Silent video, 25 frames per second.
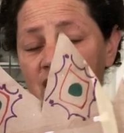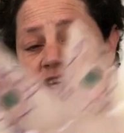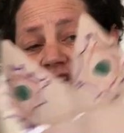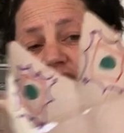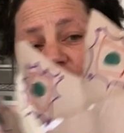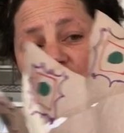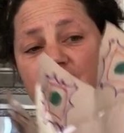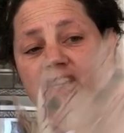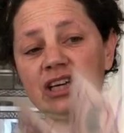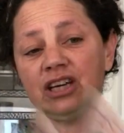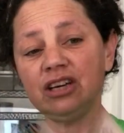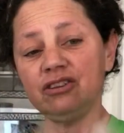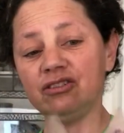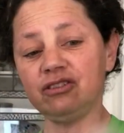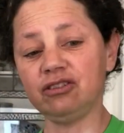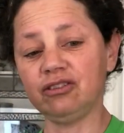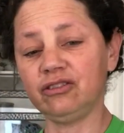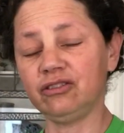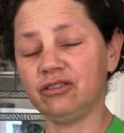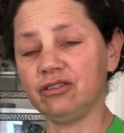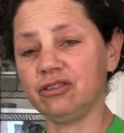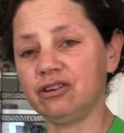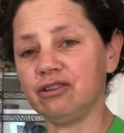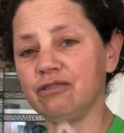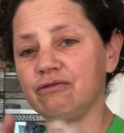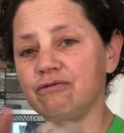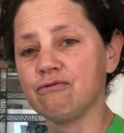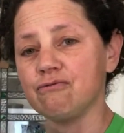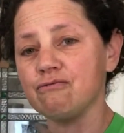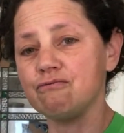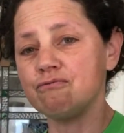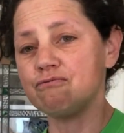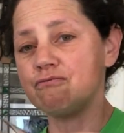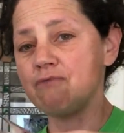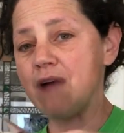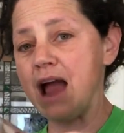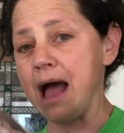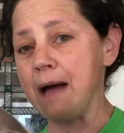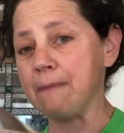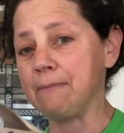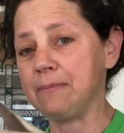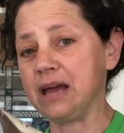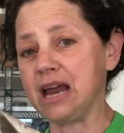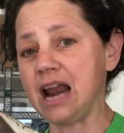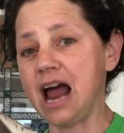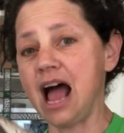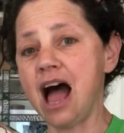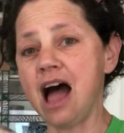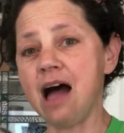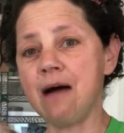you can just sort of wrap
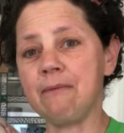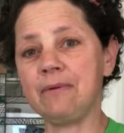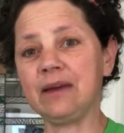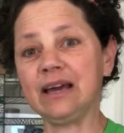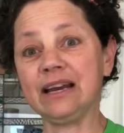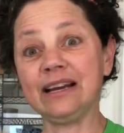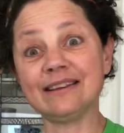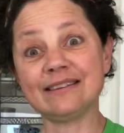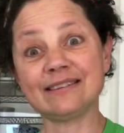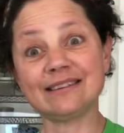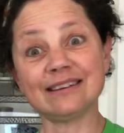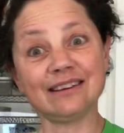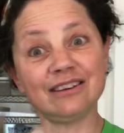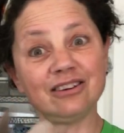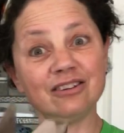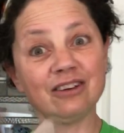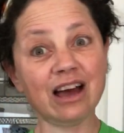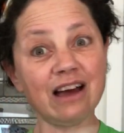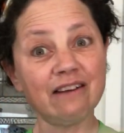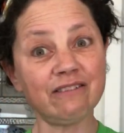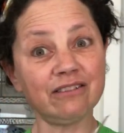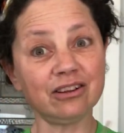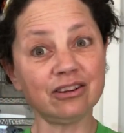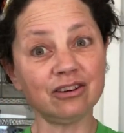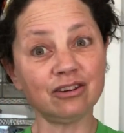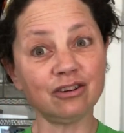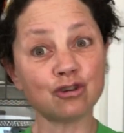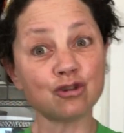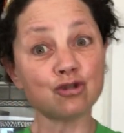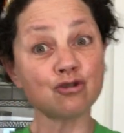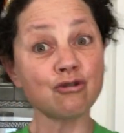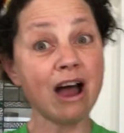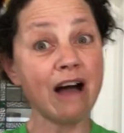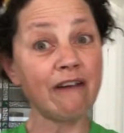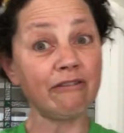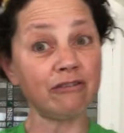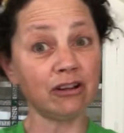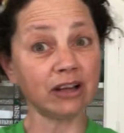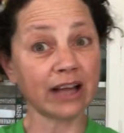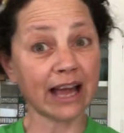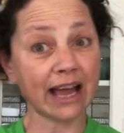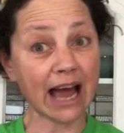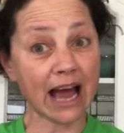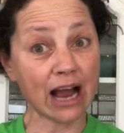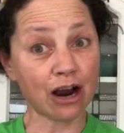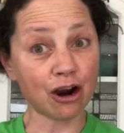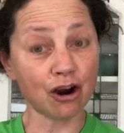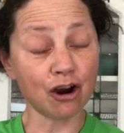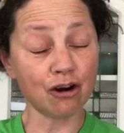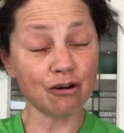it up, and it's like you have a little travel
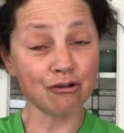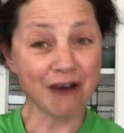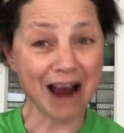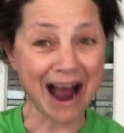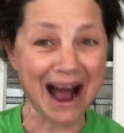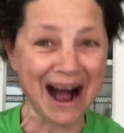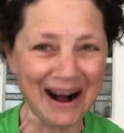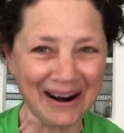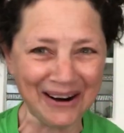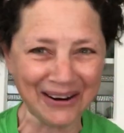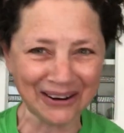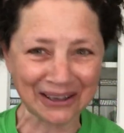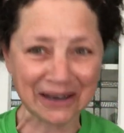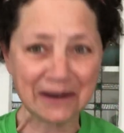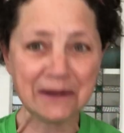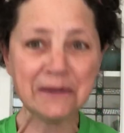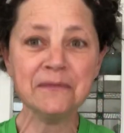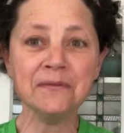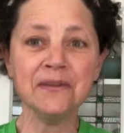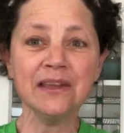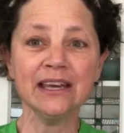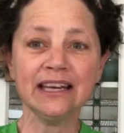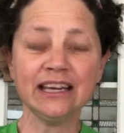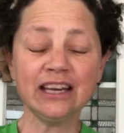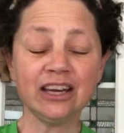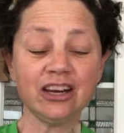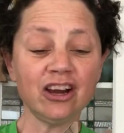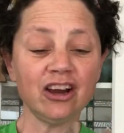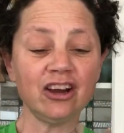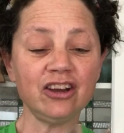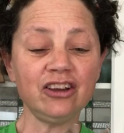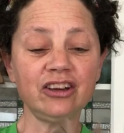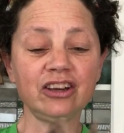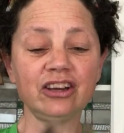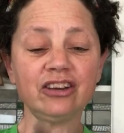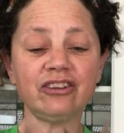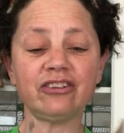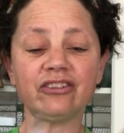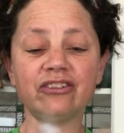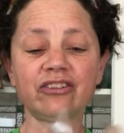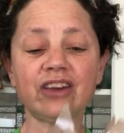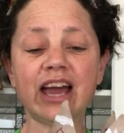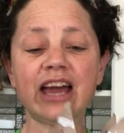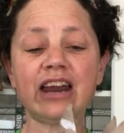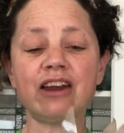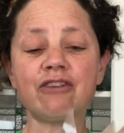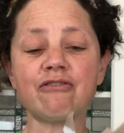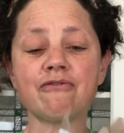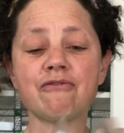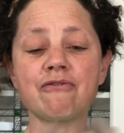crown. You know, you can just
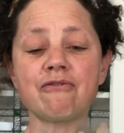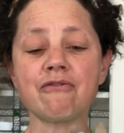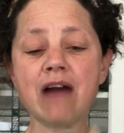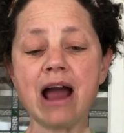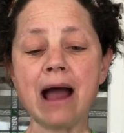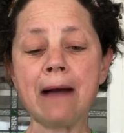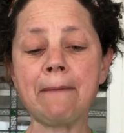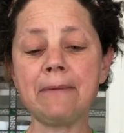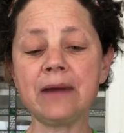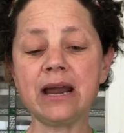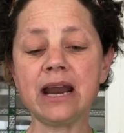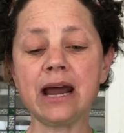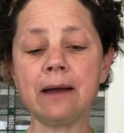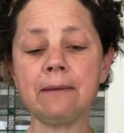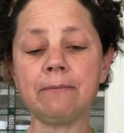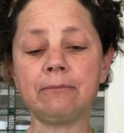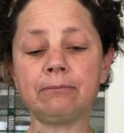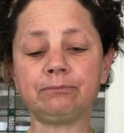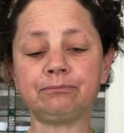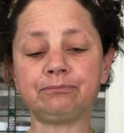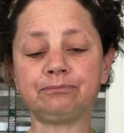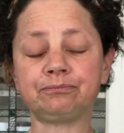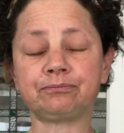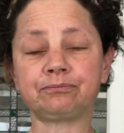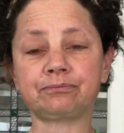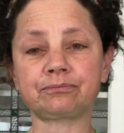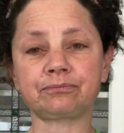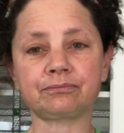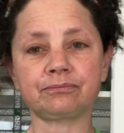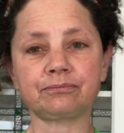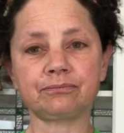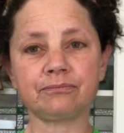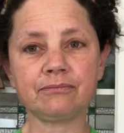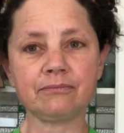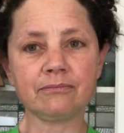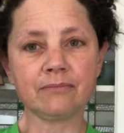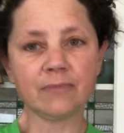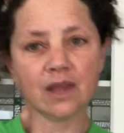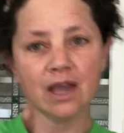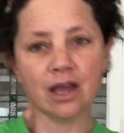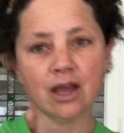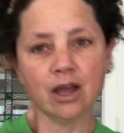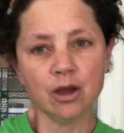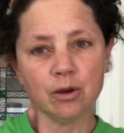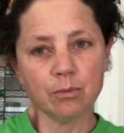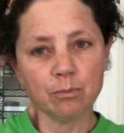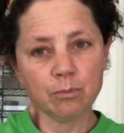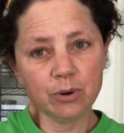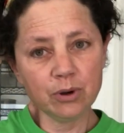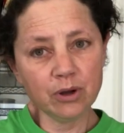kind of wrap it up,
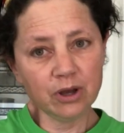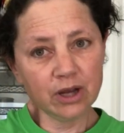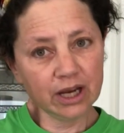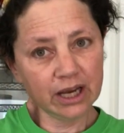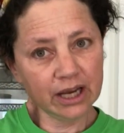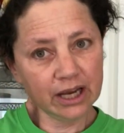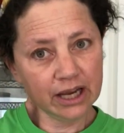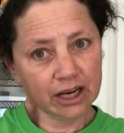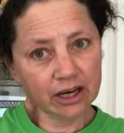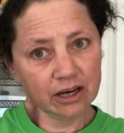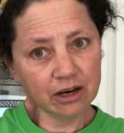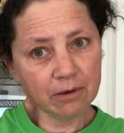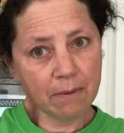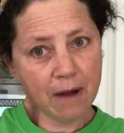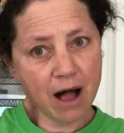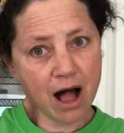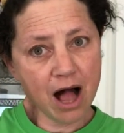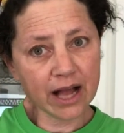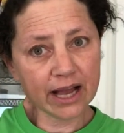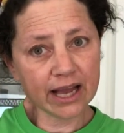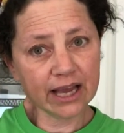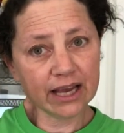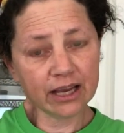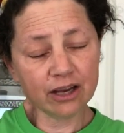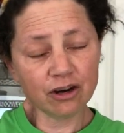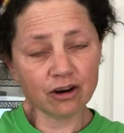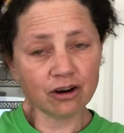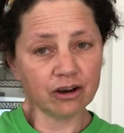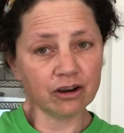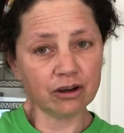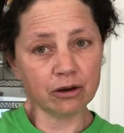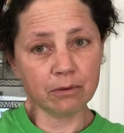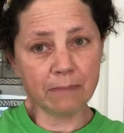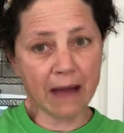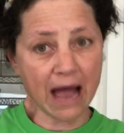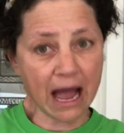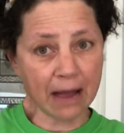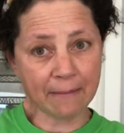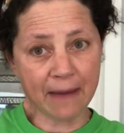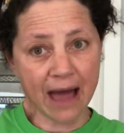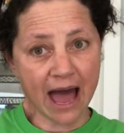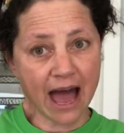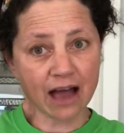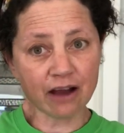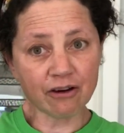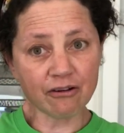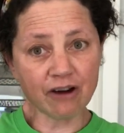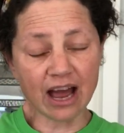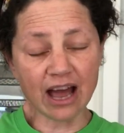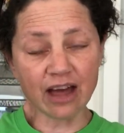put it in your pocket or your
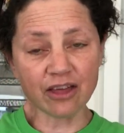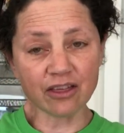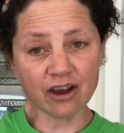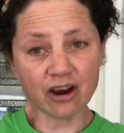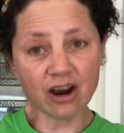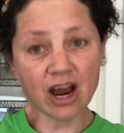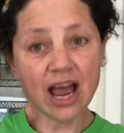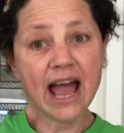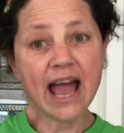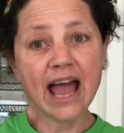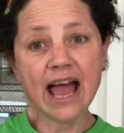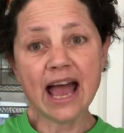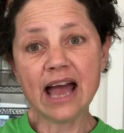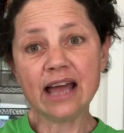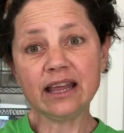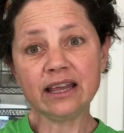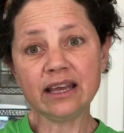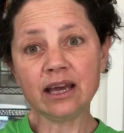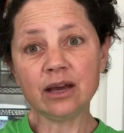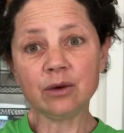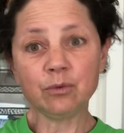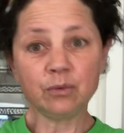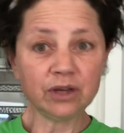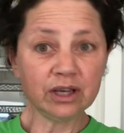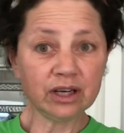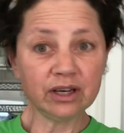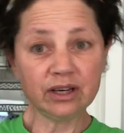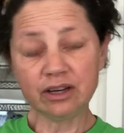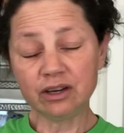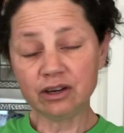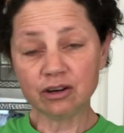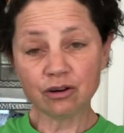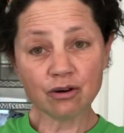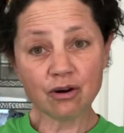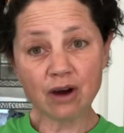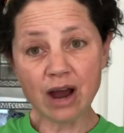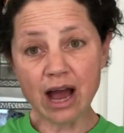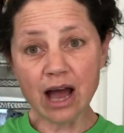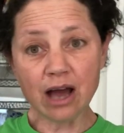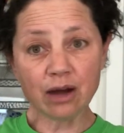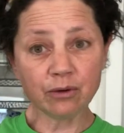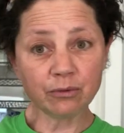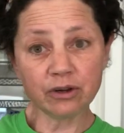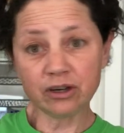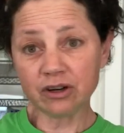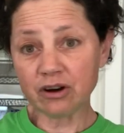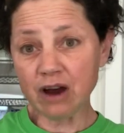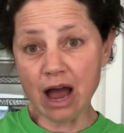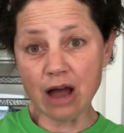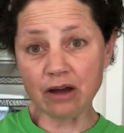backpack rather, and then when you need a crown,
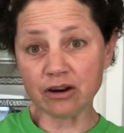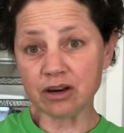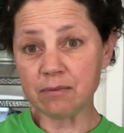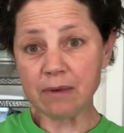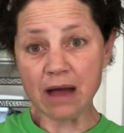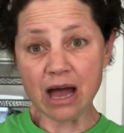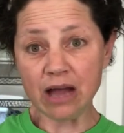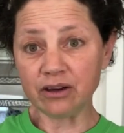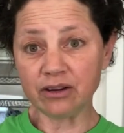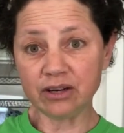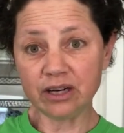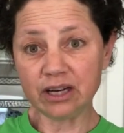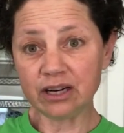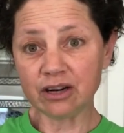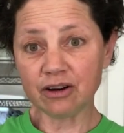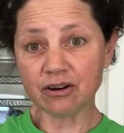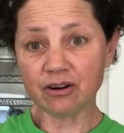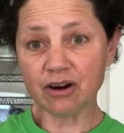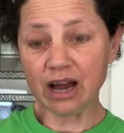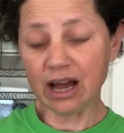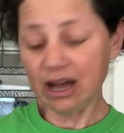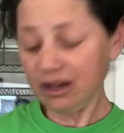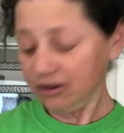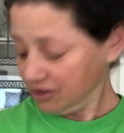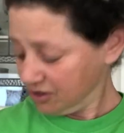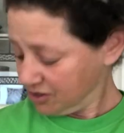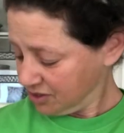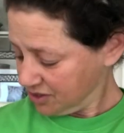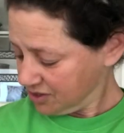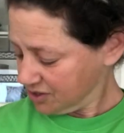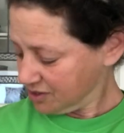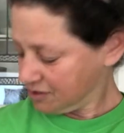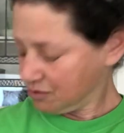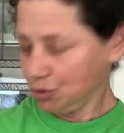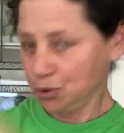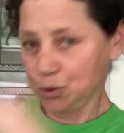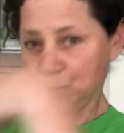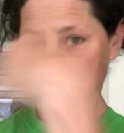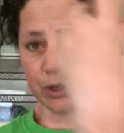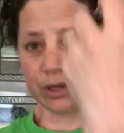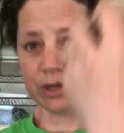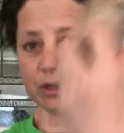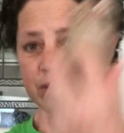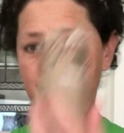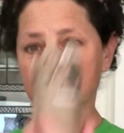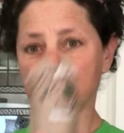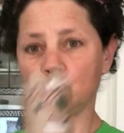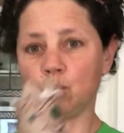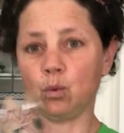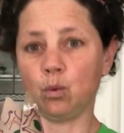when you're out and about, you need a crown, you just
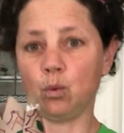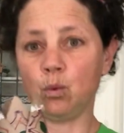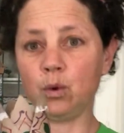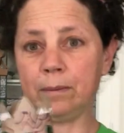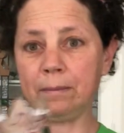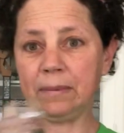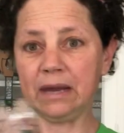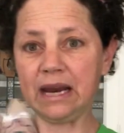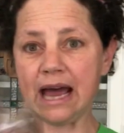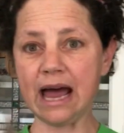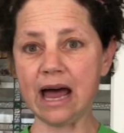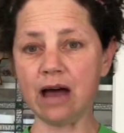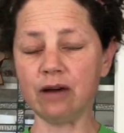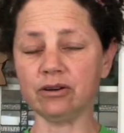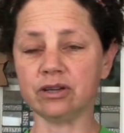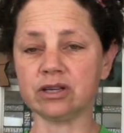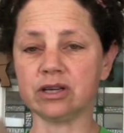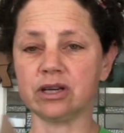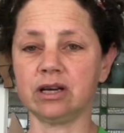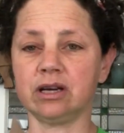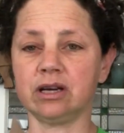whip it out.